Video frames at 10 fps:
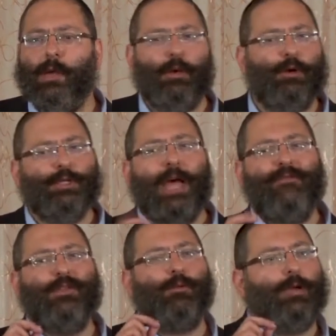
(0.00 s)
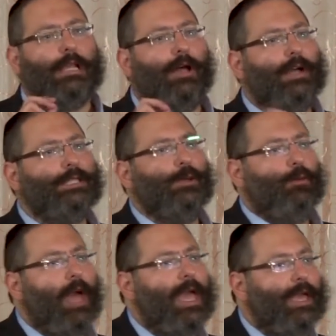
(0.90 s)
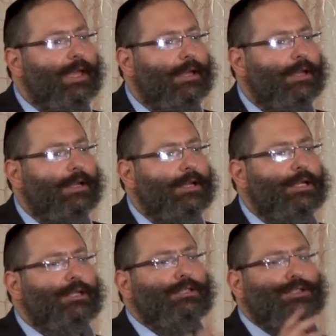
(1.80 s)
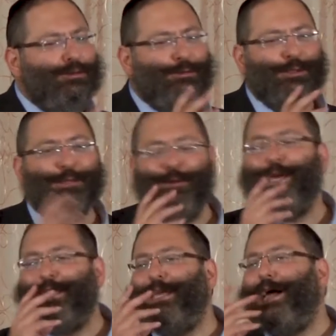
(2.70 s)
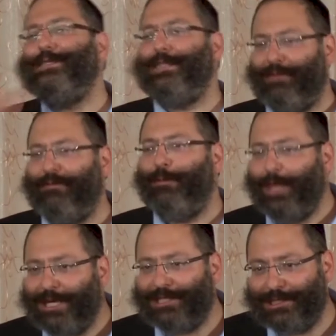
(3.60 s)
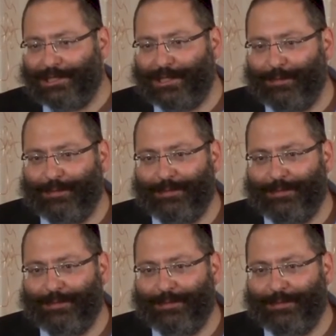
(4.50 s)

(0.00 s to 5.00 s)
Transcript: Because you have to realize the way Jews look at the concept of a relationship.